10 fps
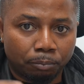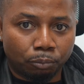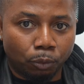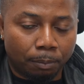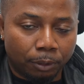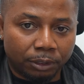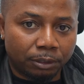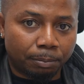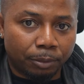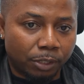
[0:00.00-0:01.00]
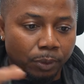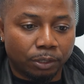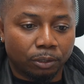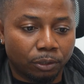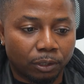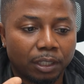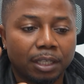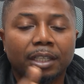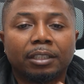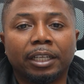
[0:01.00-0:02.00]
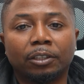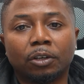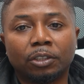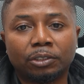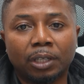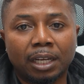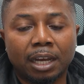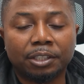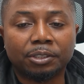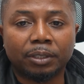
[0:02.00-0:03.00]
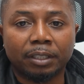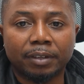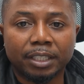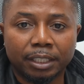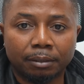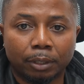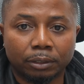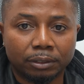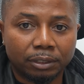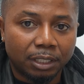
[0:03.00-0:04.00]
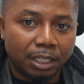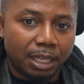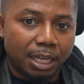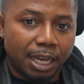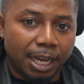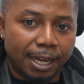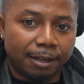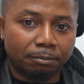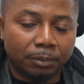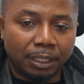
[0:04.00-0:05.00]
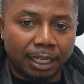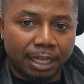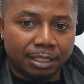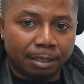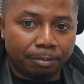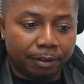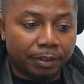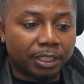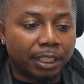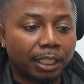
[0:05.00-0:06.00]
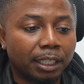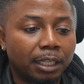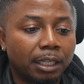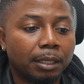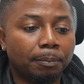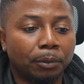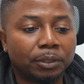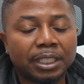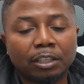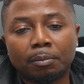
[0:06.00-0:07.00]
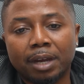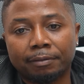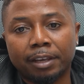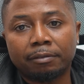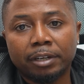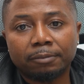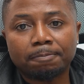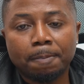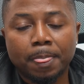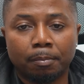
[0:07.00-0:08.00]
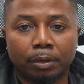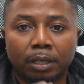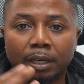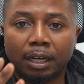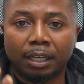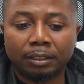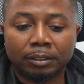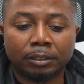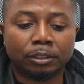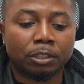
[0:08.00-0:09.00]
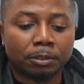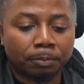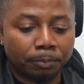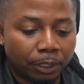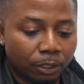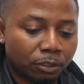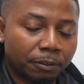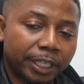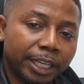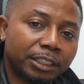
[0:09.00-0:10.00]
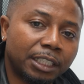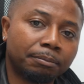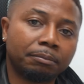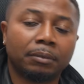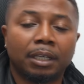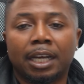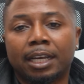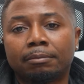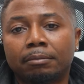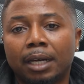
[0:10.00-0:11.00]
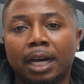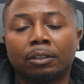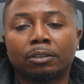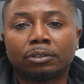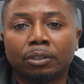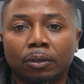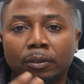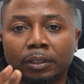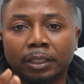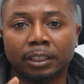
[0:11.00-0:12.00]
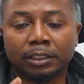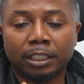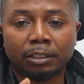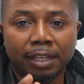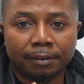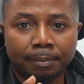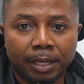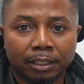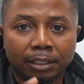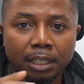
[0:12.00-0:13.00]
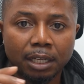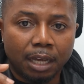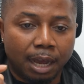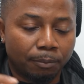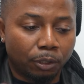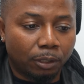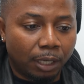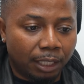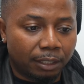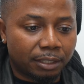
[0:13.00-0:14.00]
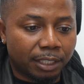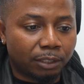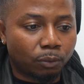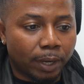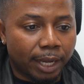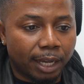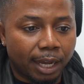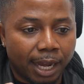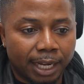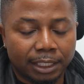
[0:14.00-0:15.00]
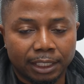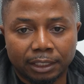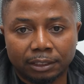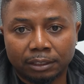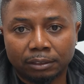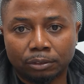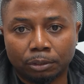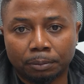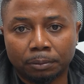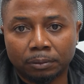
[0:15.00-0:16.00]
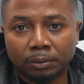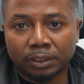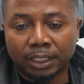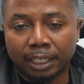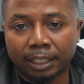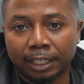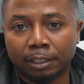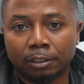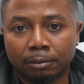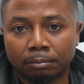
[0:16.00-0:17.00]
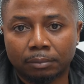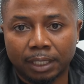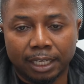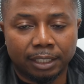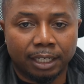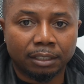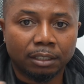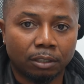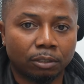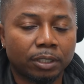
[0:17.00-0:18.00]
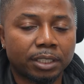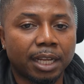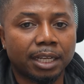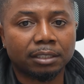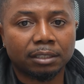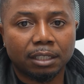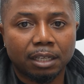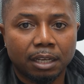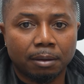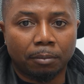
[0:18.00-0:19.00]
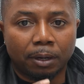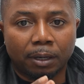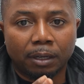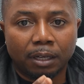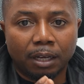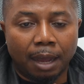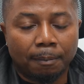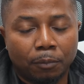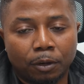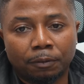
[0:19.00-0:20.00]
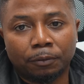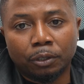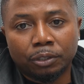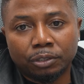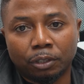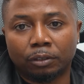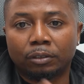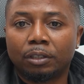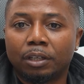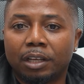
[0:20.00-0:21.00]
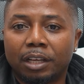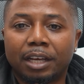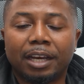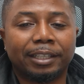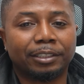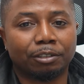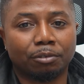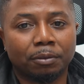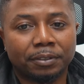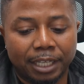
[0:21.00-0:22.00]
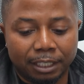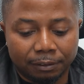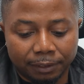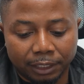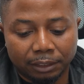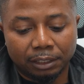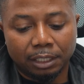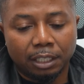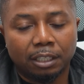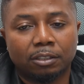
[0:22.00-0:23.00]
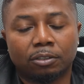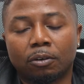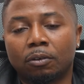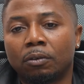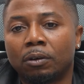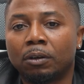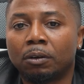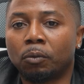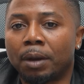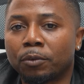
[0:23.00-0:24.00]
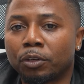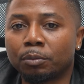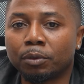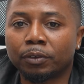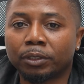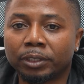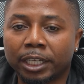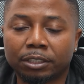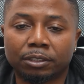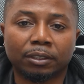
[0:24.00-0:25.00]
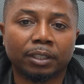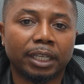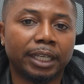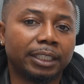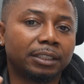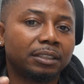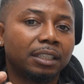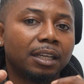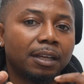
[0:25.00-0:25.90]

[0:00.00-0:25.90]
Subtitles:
what button to press, where to look, in order to allow you to invest in bonds. Like I said previously, bonds are not my favorite, but it's just because of the age I am, and also the stage of life I'm at. I'm not at the stage where I need to take income like that, although it's nice, but I'm more focused on the growth side of things. So what I'm going to move on next to is